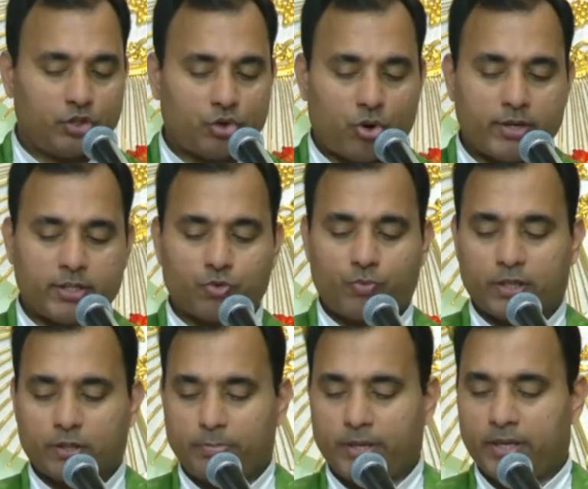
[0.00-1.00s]
Rejoice
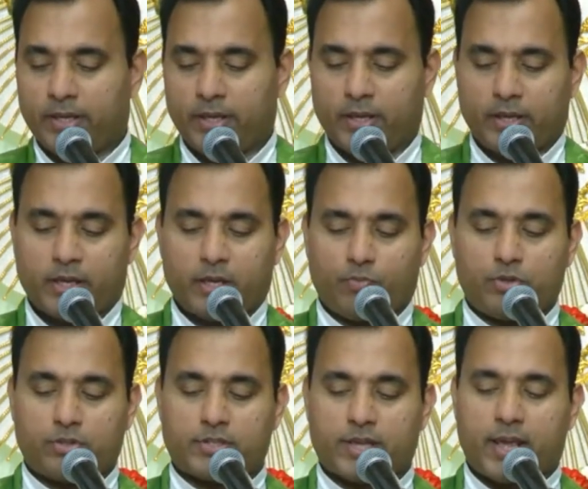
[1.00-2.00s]
with me, he
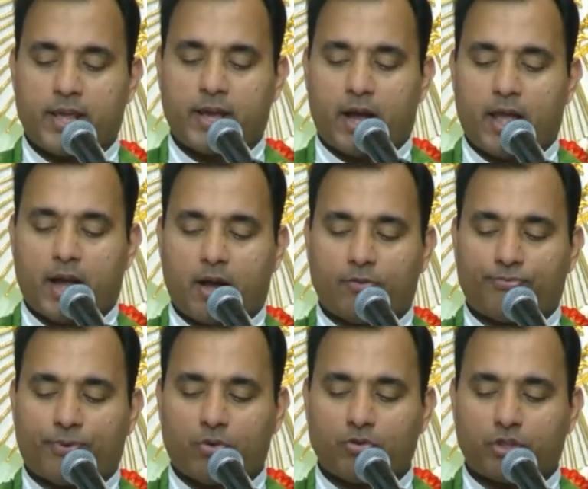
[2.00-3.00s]
would say, I
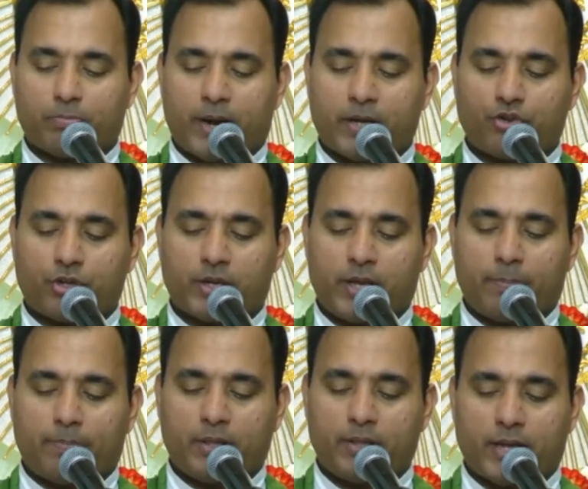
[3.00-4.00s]
have found my
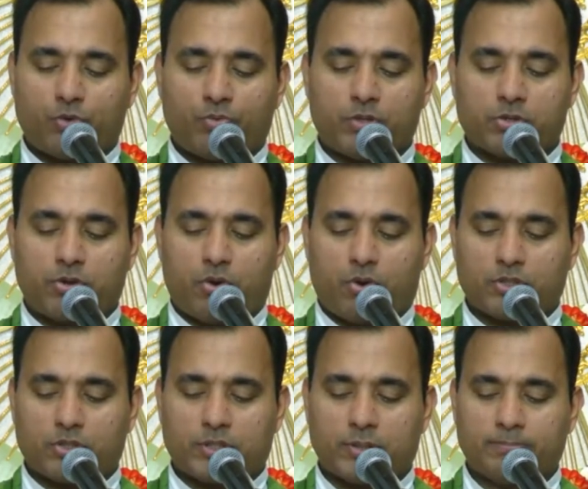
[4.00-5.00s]
sheep that was
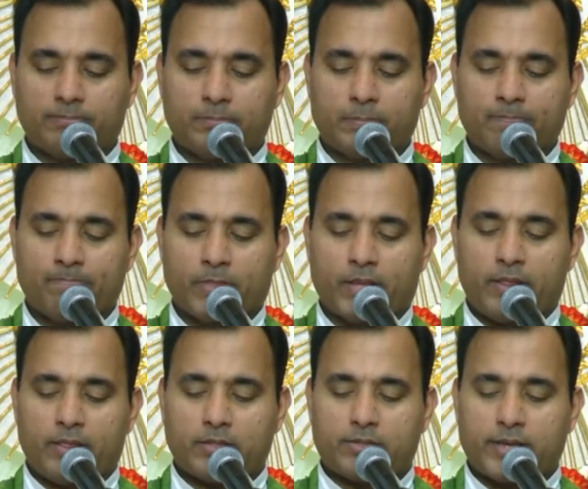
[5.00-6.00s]
lost.
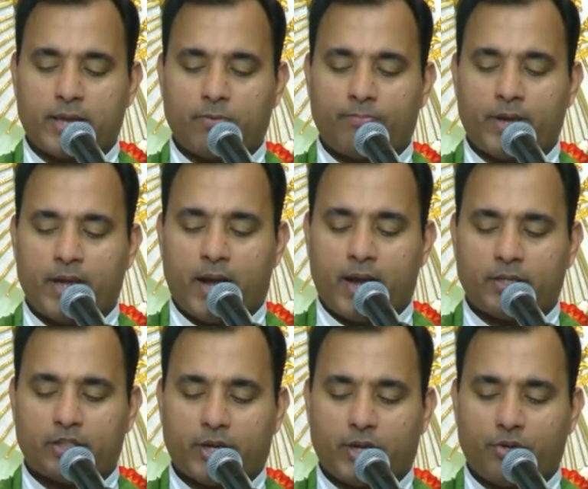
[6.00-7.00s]
In the same way, I
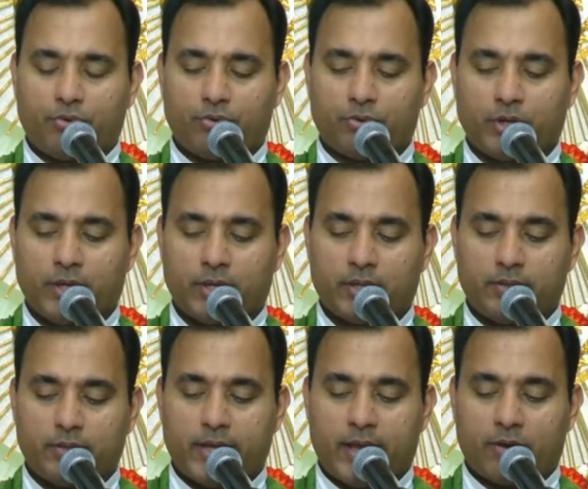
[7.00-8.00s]
tell you,
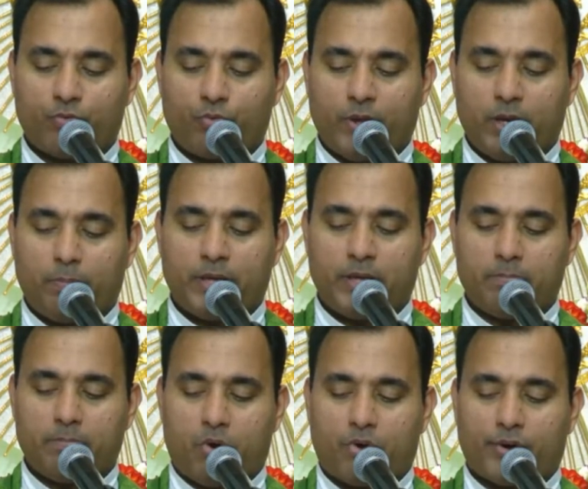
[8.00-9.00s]
there will be
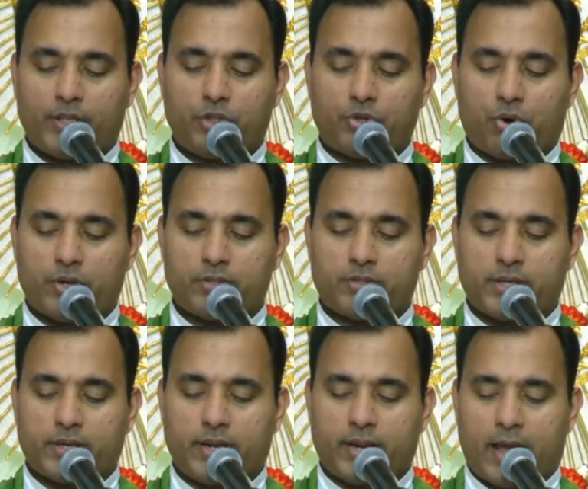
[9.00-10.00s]
more
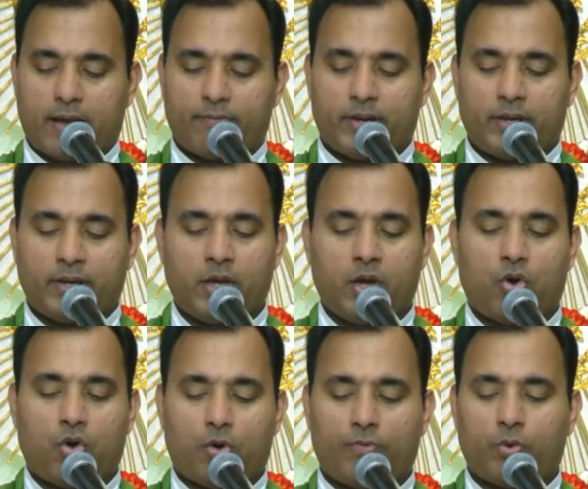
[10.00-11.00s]
rejoicing in heaven
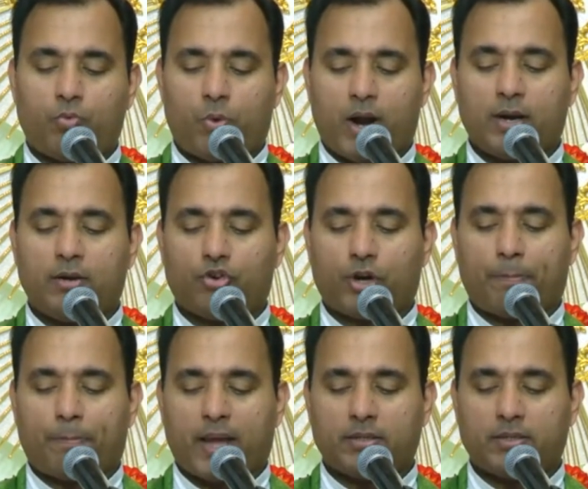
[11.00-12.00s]
over one
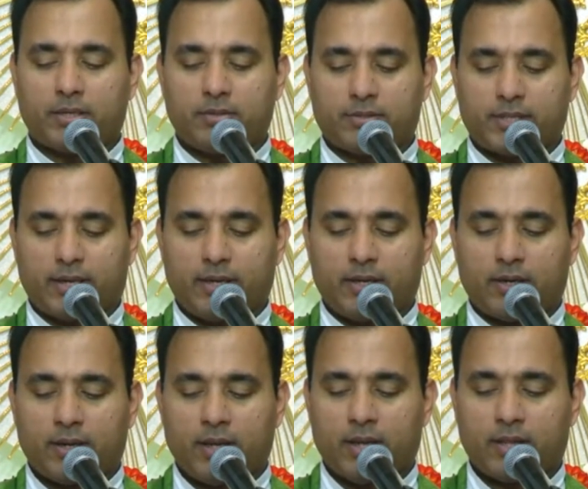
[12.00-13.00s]
repentant
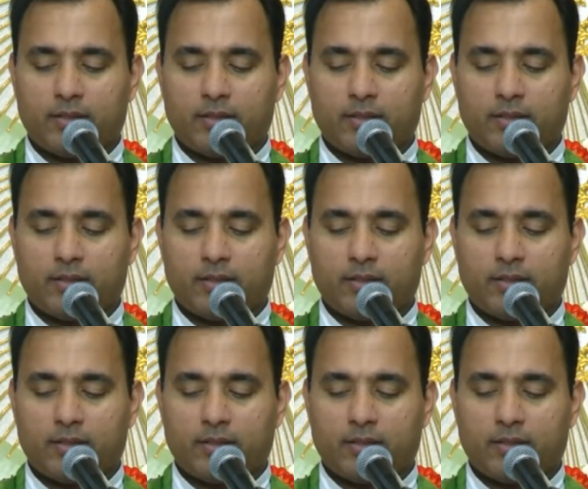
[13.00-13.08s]
sinner